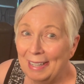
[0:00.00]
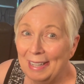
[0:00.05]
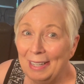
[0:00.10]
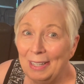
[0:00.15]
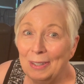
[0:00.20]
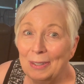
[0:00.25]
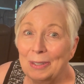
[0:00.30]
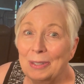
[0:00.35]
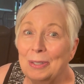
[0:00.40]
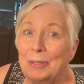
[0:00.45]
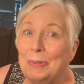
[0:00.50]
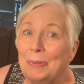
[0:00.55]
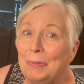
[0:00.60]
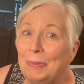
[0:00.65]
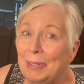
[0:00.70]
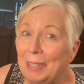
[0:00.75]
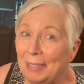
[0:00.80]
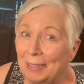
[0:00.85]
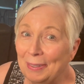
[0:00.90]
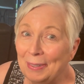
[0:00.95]
He looks
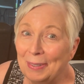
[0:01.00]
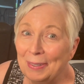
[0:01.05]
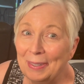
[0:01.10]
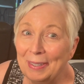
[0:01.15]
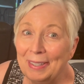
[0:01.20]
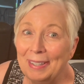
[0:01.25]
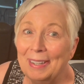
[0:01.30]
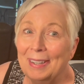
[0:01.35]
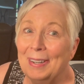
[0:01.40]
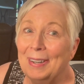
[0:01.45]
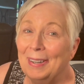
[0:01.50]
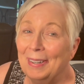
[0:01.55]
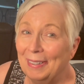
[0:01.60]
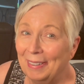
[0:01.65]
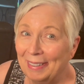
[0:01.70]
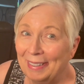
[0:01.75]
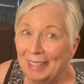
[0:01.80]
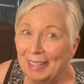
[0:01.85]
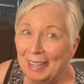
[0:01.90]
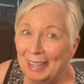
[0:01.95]
real good
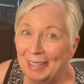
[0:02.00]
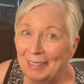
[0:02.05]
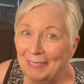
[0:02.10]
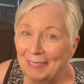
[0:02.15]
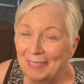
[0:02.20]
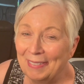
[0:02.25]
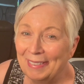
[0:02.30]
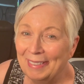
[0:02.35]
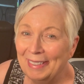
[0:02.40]
all the time.